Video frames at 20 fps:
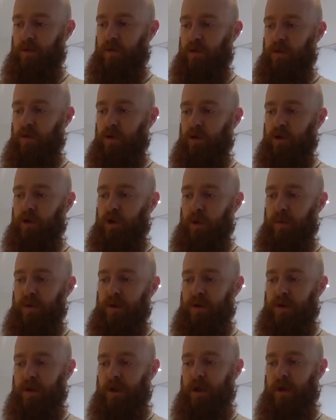cork
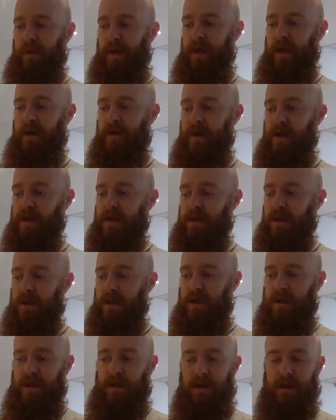stoppers that go in like this.
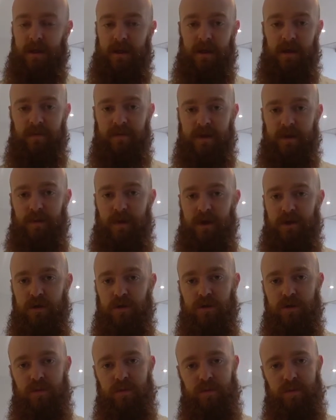Nothing
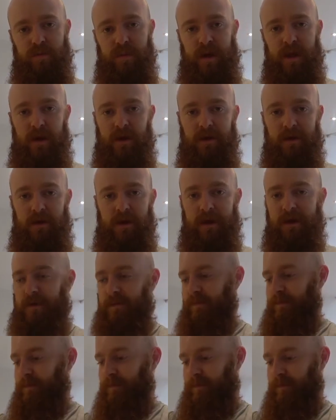special, but they look nice.